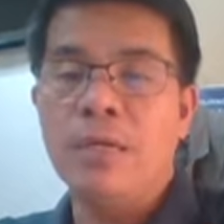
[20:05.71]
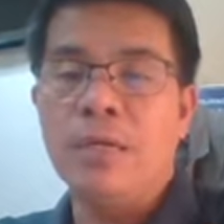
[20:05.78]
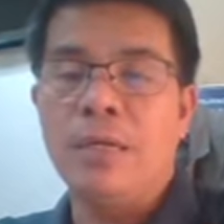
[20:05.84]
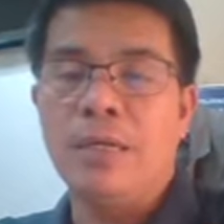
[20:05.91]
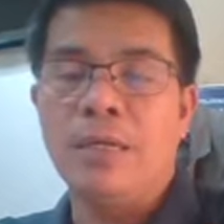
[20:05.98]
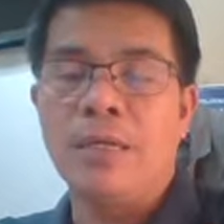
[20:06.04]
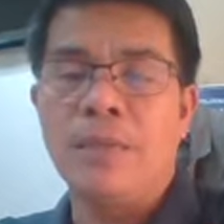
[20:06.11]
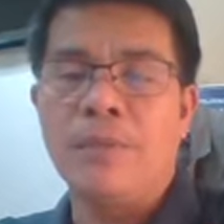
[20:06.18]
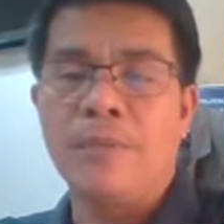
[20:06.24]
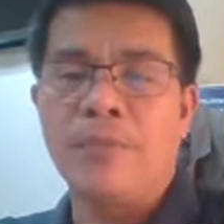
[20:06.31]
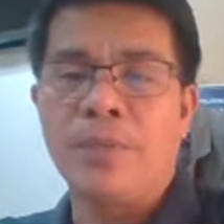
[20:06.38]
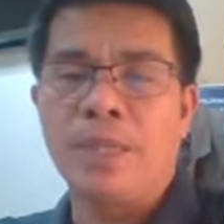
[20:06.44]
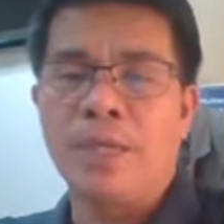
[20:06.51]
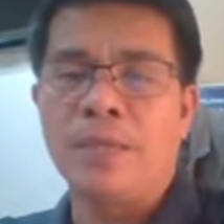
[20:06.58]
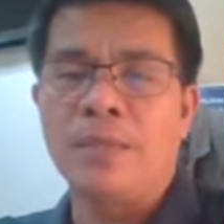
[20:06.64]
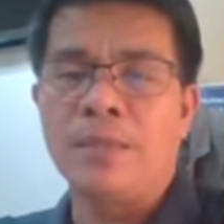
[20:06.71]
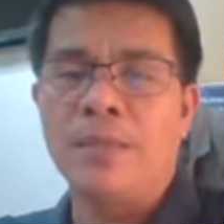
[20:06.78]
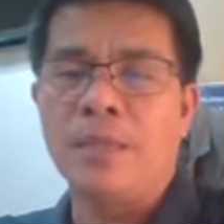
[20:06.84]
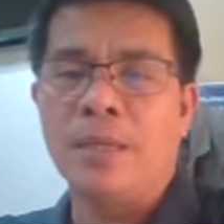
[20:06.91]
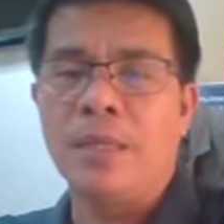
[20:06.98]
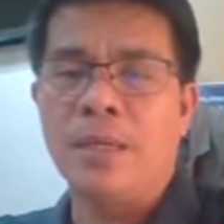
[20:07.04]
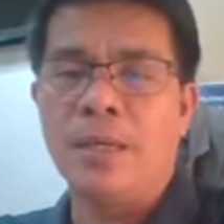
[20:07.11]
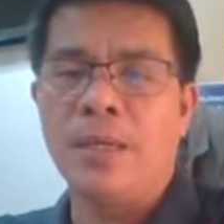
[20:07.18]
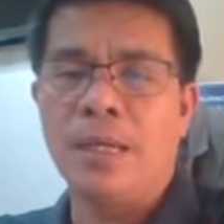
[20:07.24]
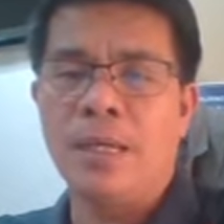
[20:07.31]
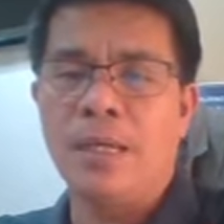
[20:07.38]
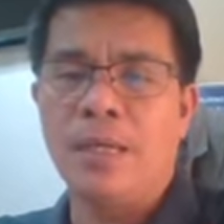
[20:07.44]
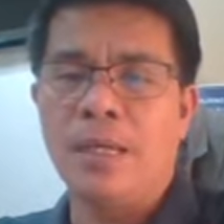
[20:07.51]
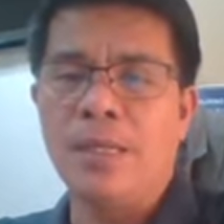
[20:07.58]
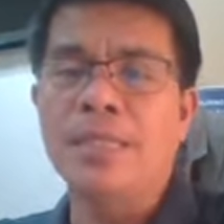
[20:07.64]
an
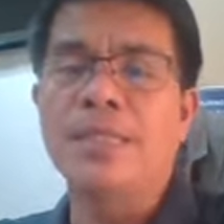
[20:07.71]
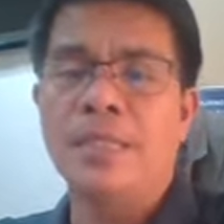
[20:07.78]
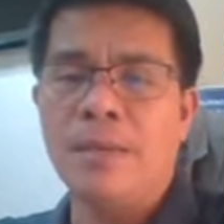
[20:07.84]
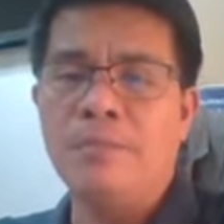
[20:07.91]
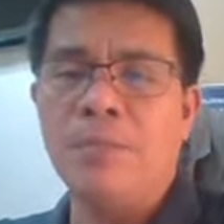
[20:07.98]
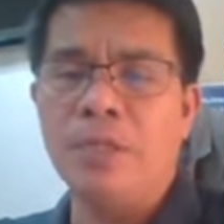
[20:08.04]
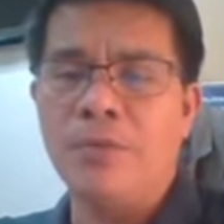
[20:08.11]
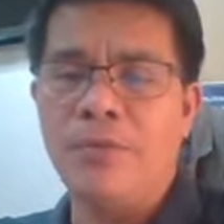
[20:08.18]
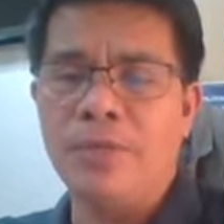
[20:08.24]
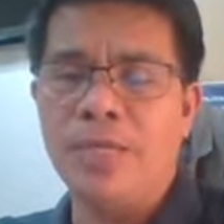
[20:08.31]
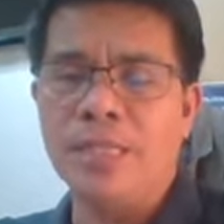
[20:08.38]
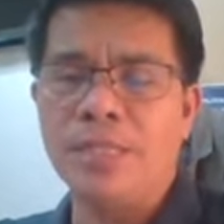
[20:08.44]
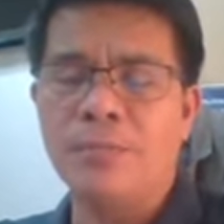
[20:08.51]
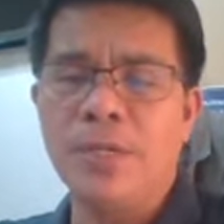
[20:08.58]
example of this.